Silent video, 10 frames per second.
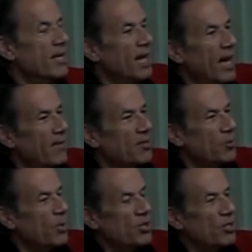They have
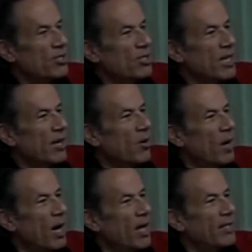switches, they go
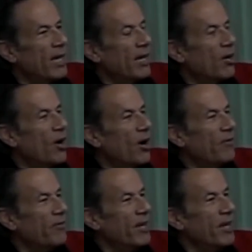on, they get off.